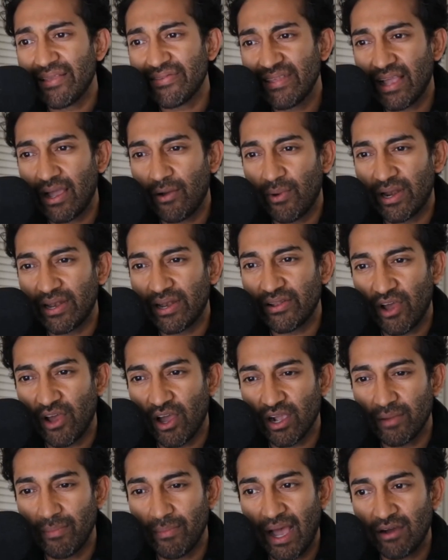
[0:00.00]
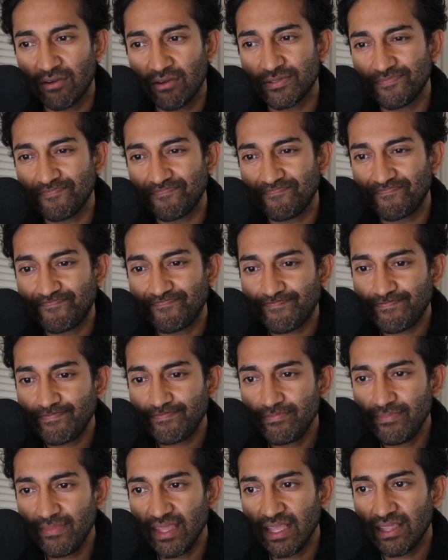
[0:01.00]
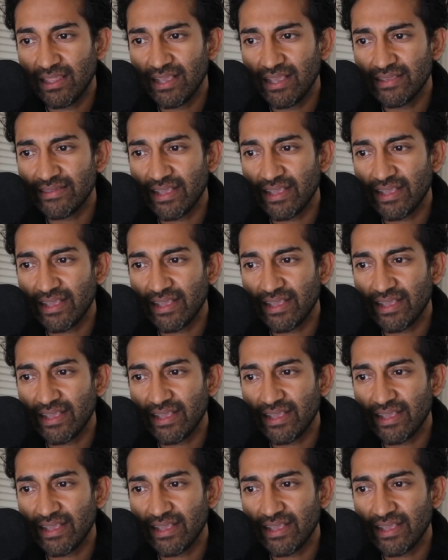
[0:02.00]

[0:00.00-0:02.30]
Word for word: thing I wanted to talk about, last